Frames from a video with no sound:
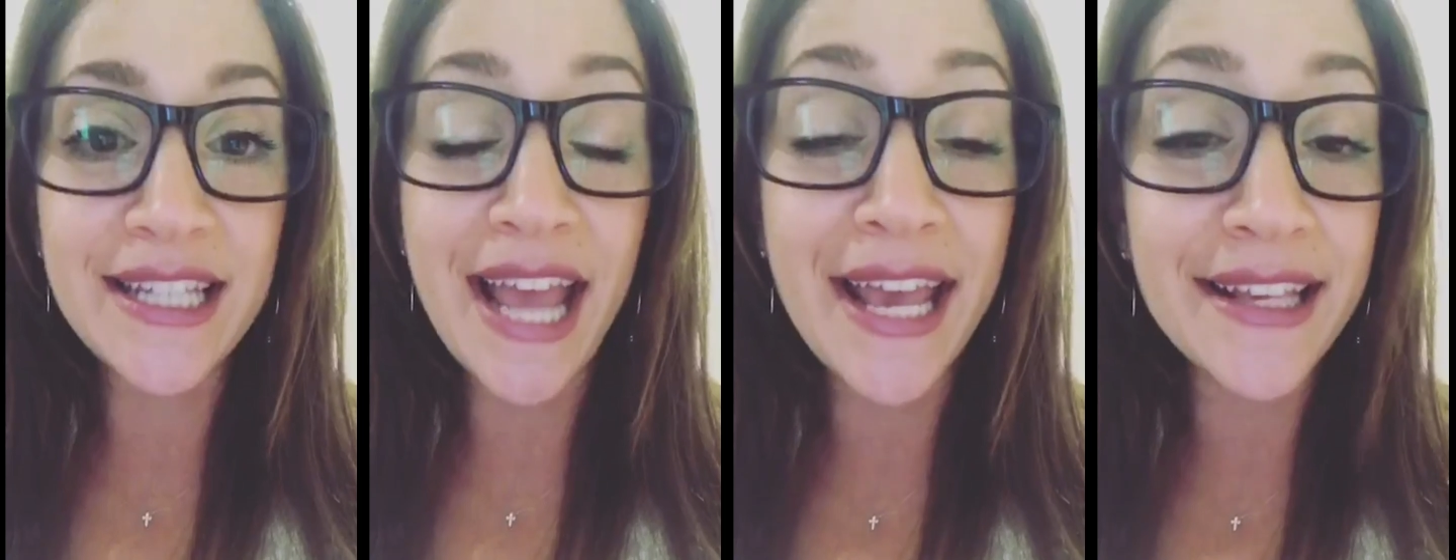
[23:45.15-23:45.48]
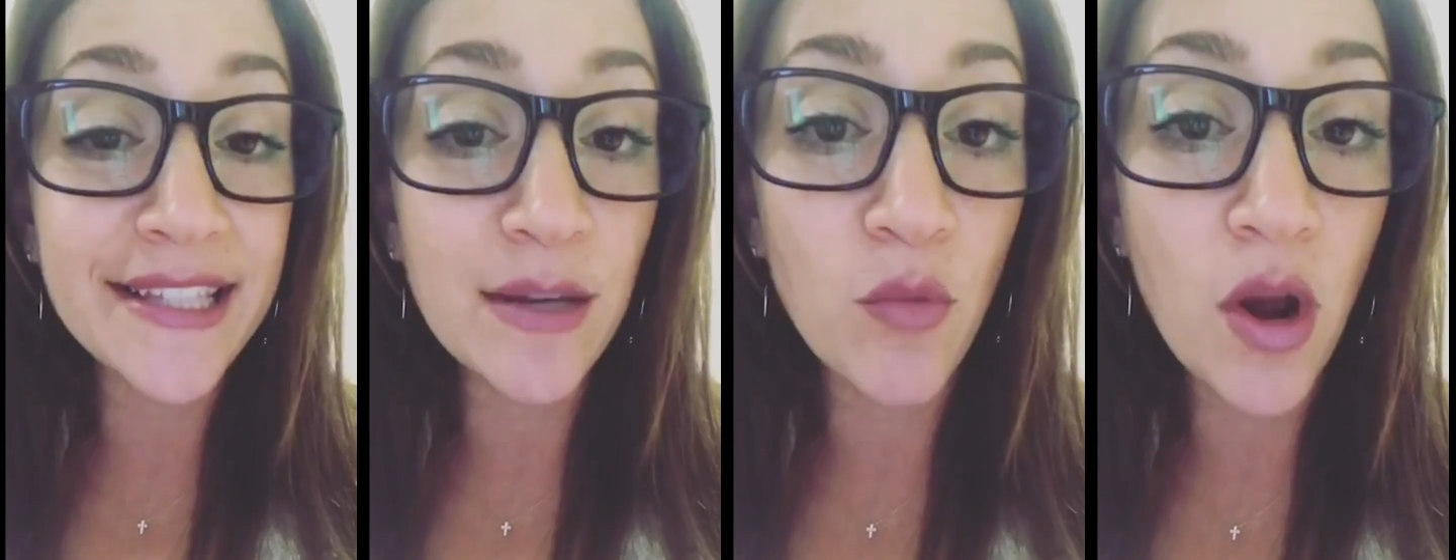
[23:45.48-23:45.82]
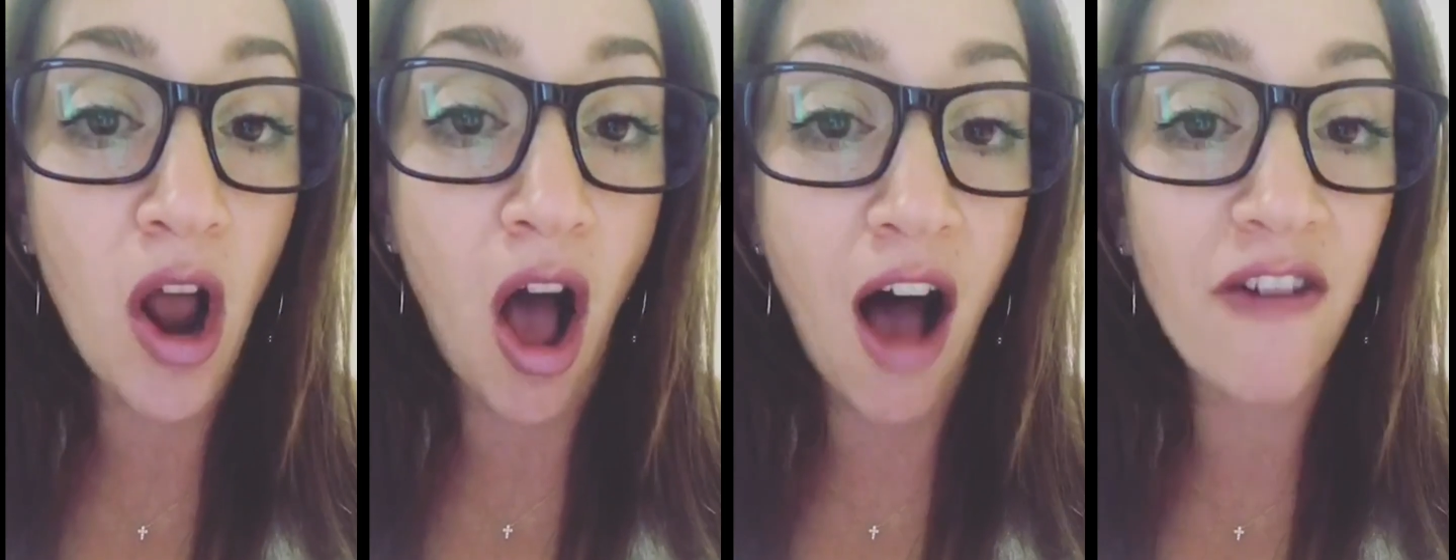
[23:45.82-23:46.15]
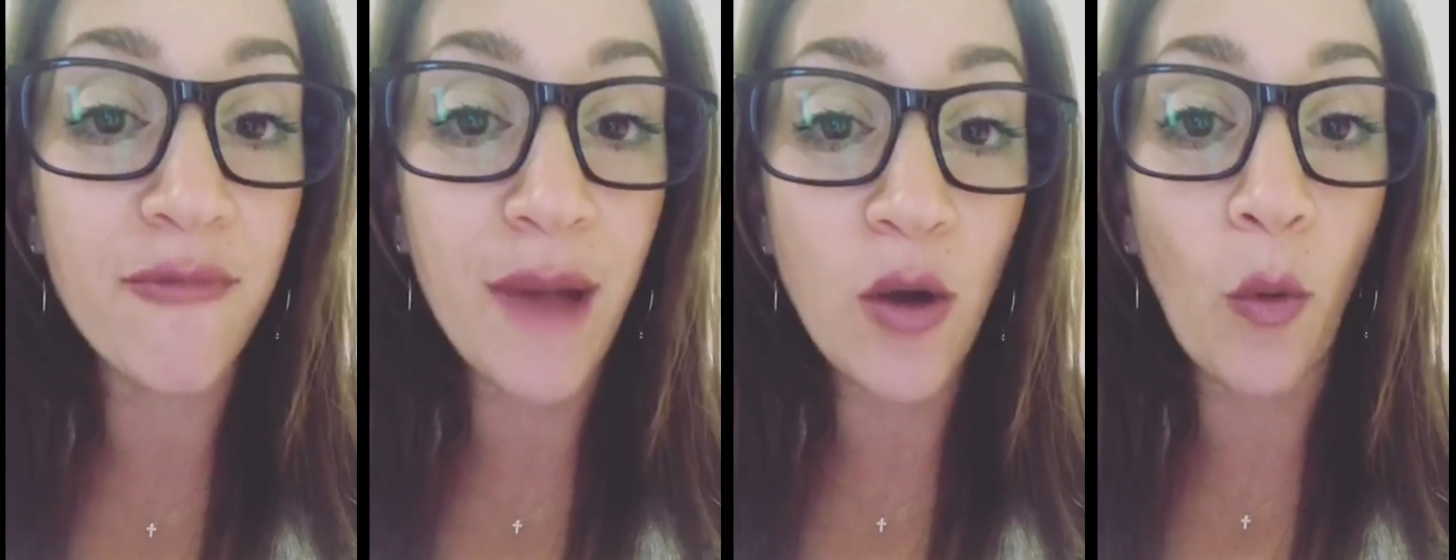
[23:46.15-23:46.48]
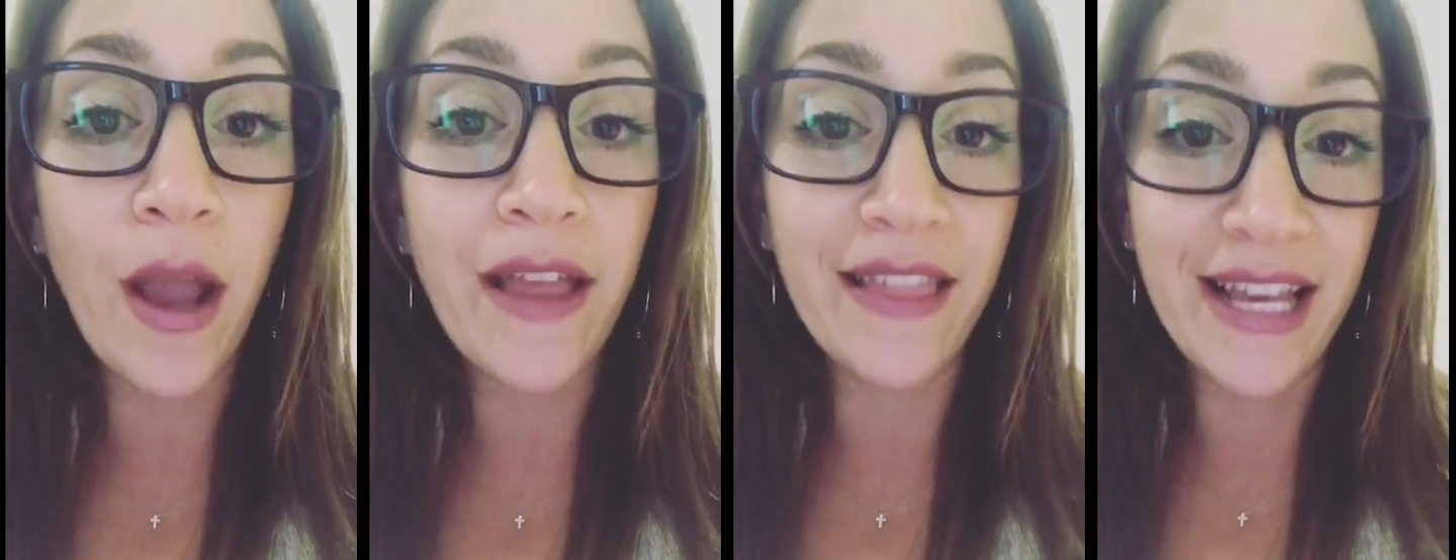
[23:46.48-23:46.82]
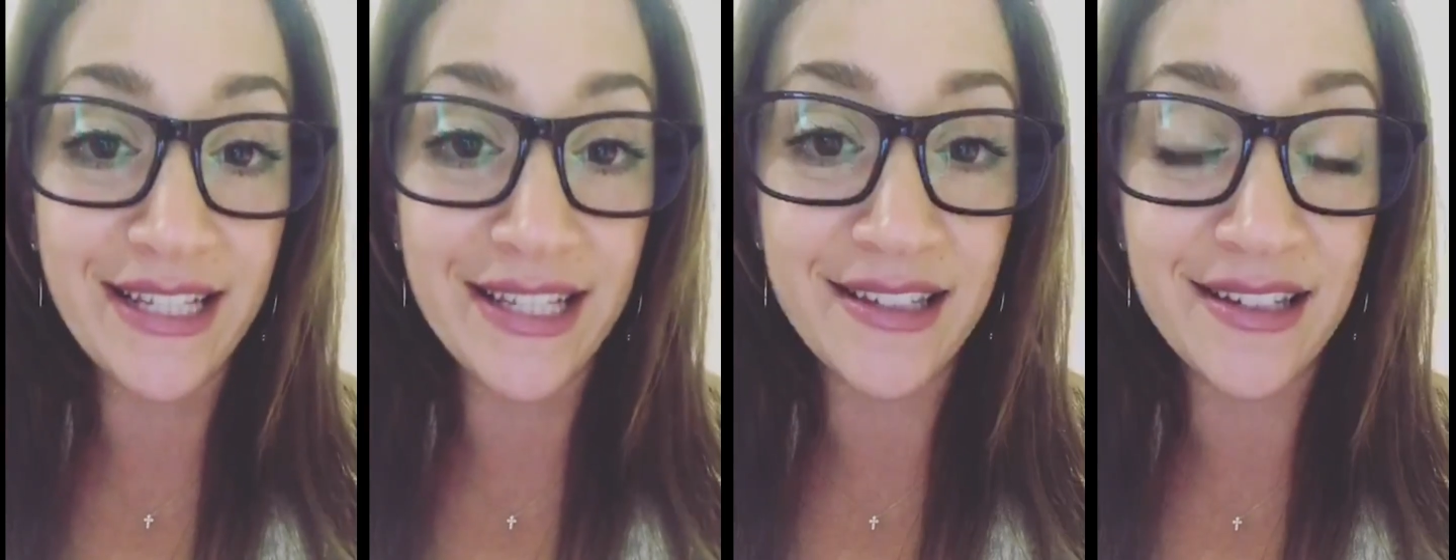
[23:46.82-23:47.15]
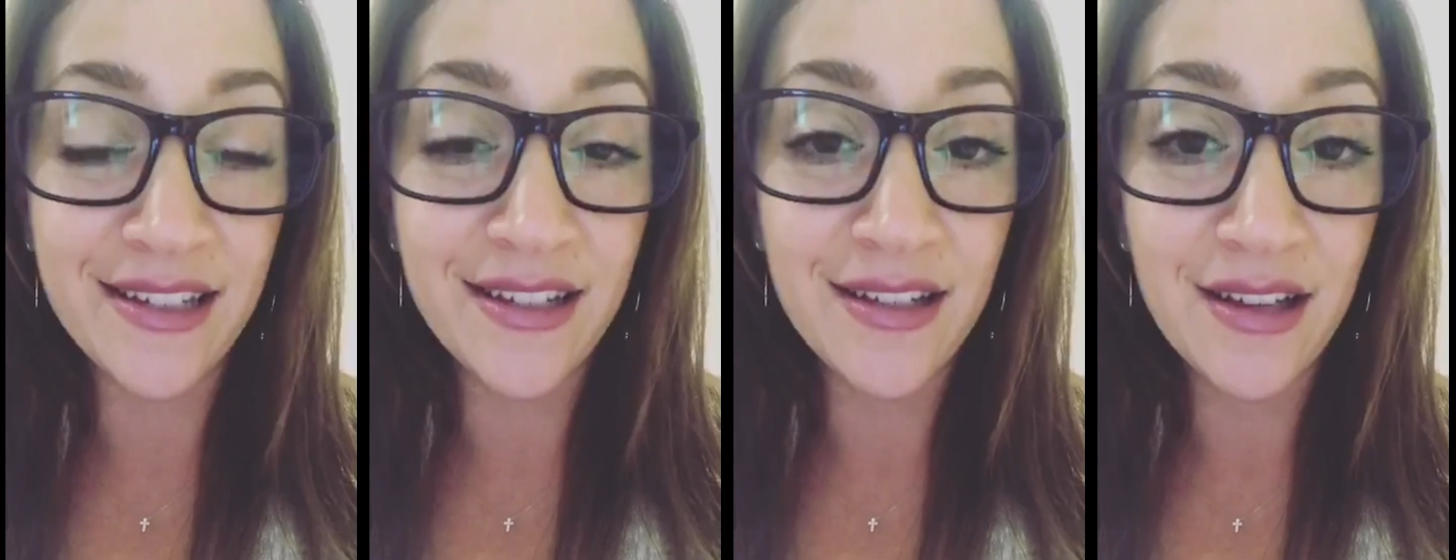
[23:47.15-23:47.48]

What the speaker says: take someone off my wait list